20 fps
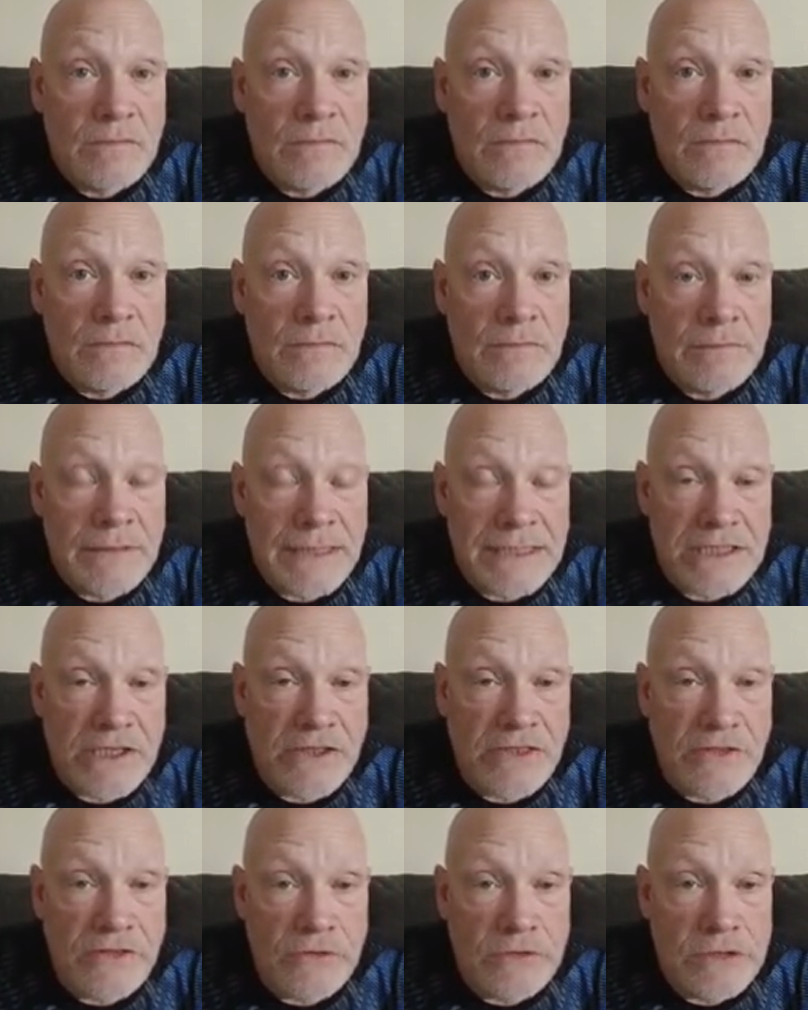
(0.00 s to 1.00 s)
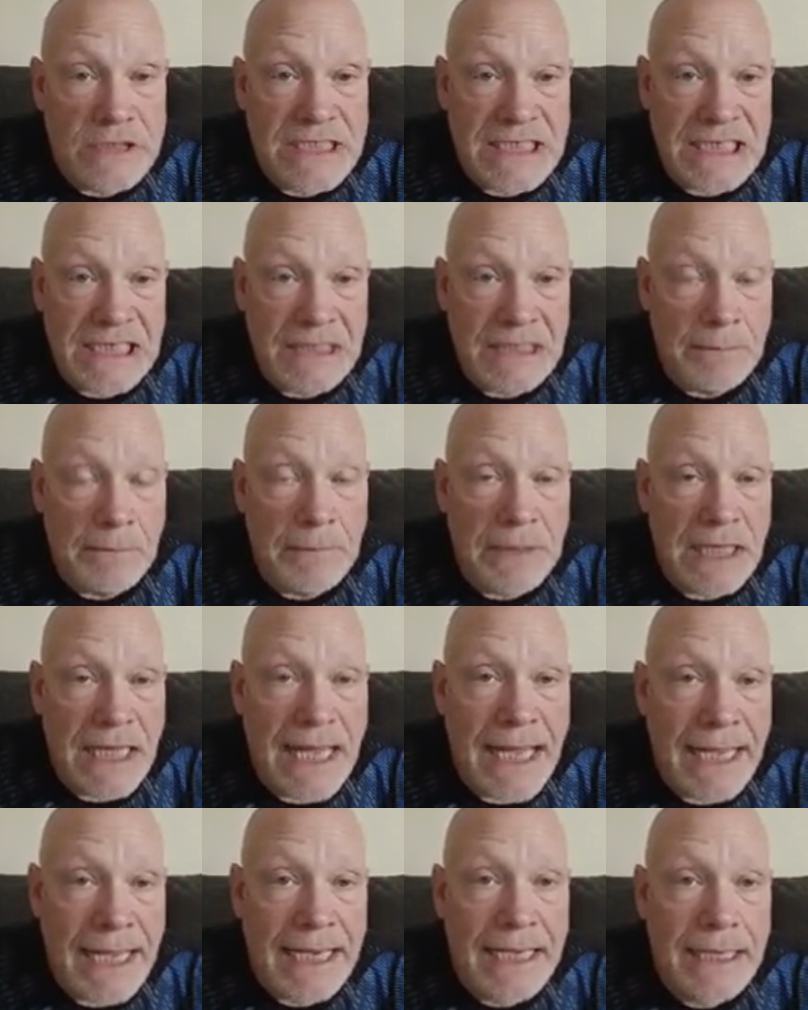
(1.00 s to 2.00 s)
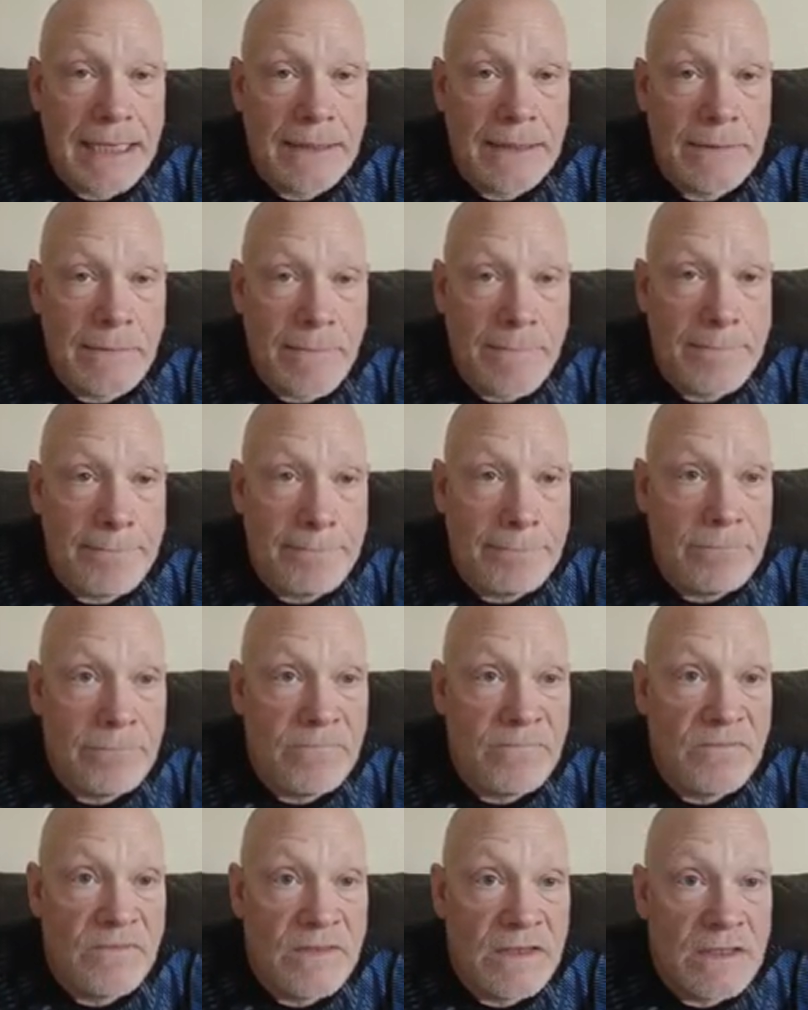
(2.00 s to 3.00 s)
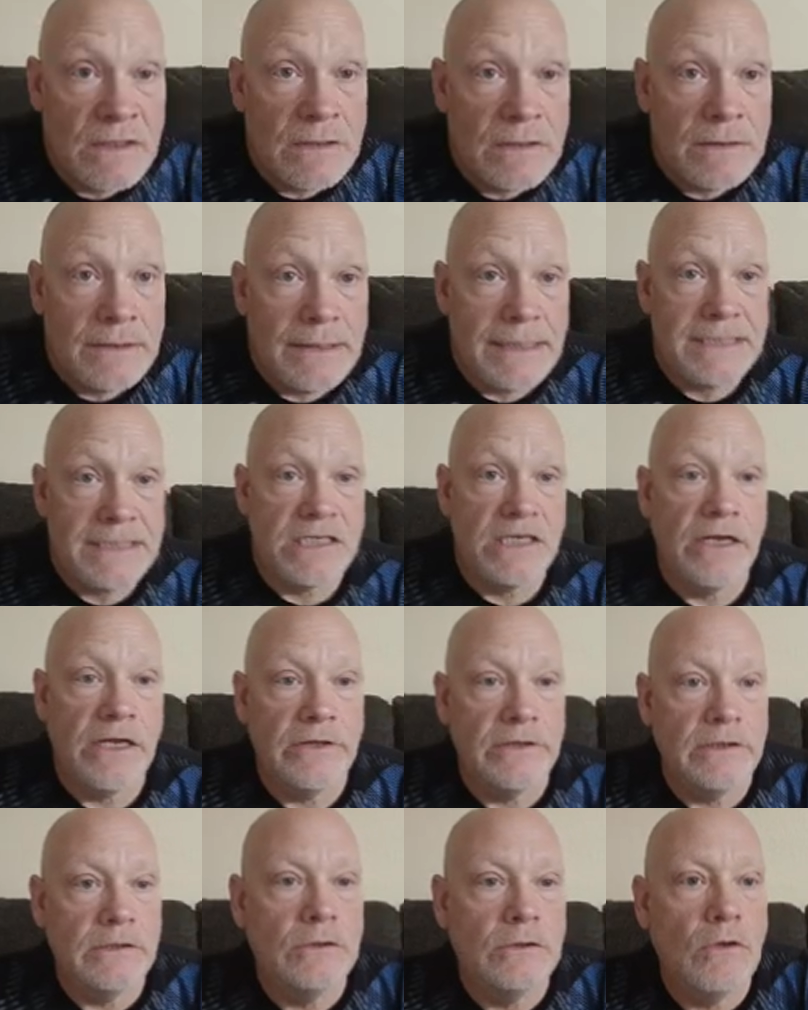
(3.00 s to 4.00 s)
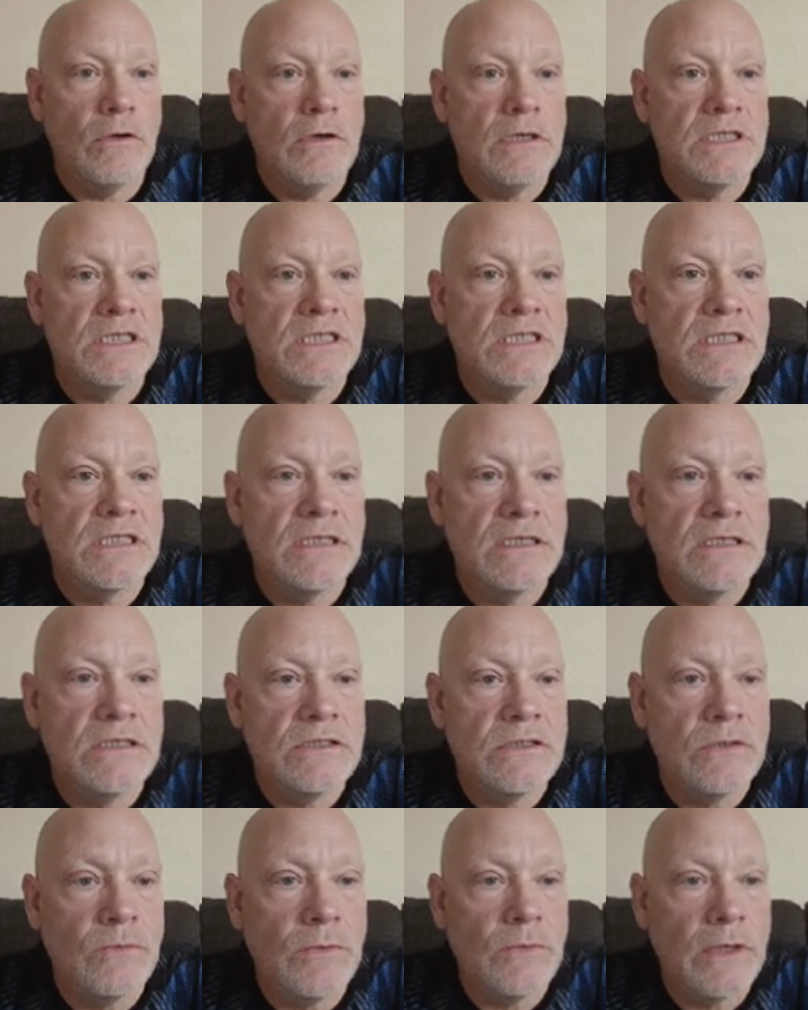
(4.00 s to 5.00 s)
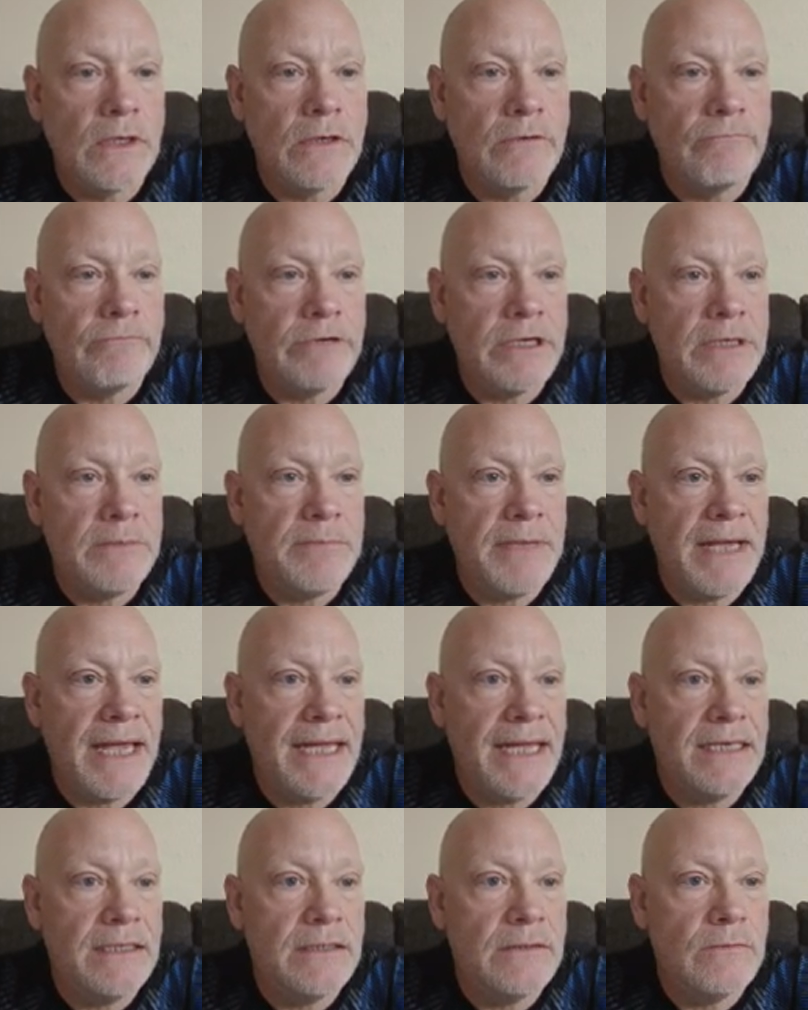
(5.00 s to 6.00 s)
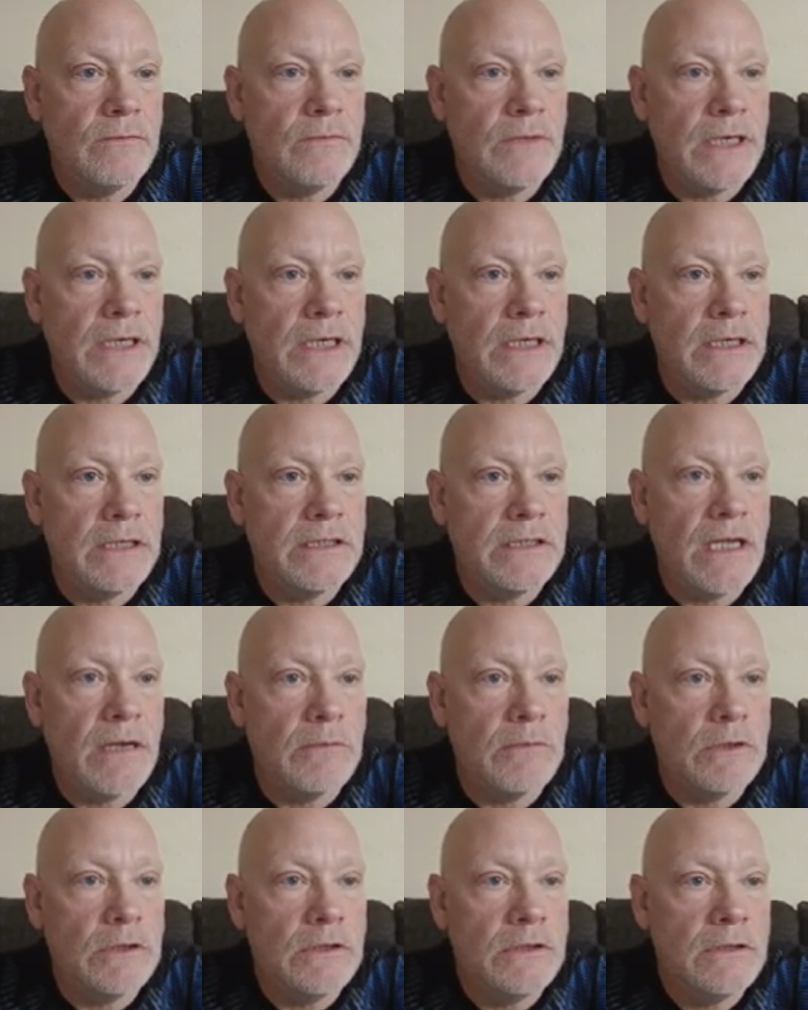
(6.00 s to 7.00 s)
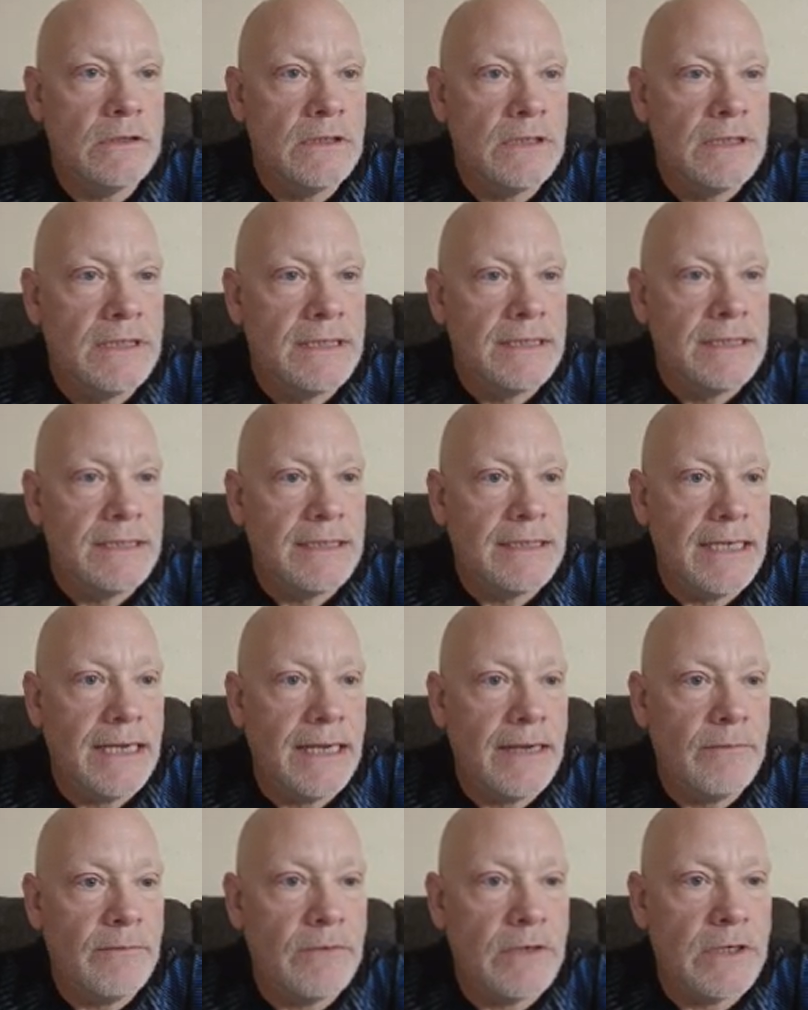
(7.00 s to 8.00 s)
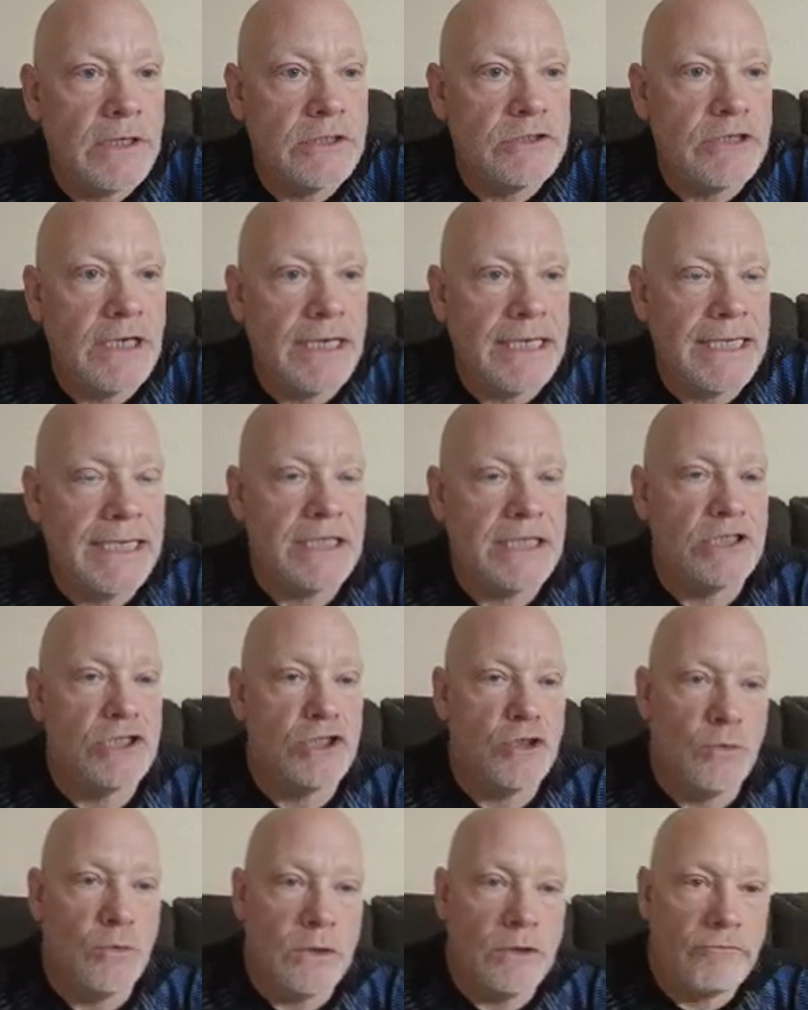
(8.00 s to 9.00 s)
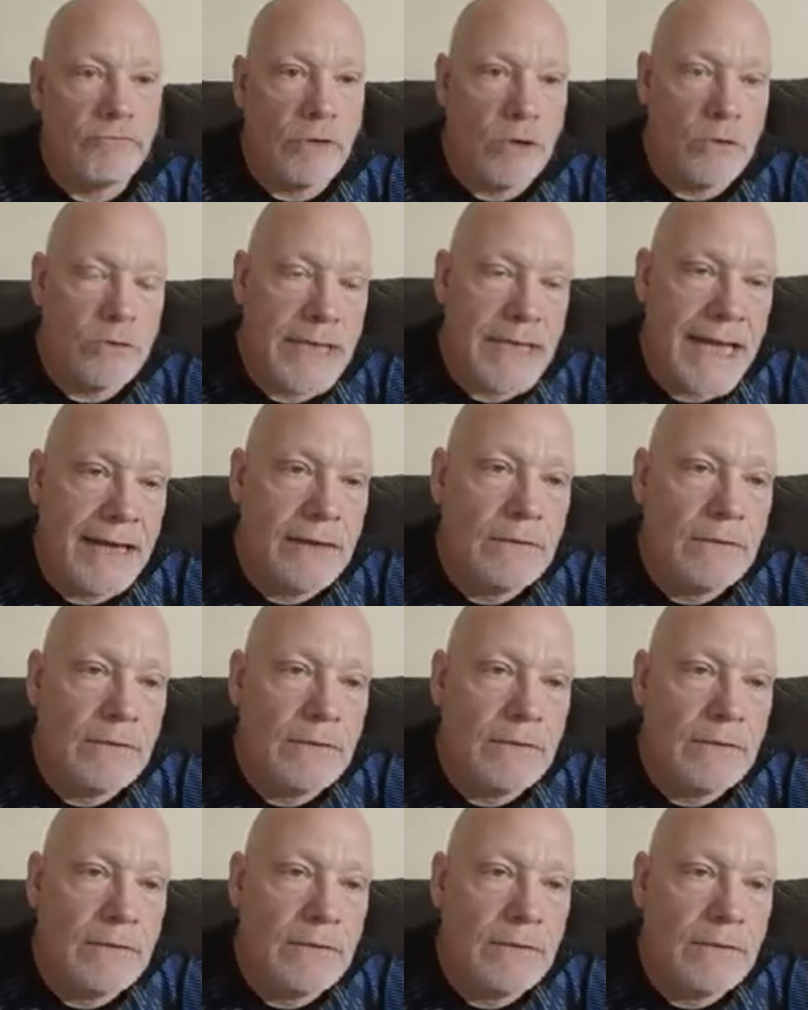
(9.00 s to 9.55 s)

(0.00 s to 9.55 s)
That's a 13 black. That's another loss, so we're gonna rebet. We're gonna double, and we're gonna try to get 2 in a row now.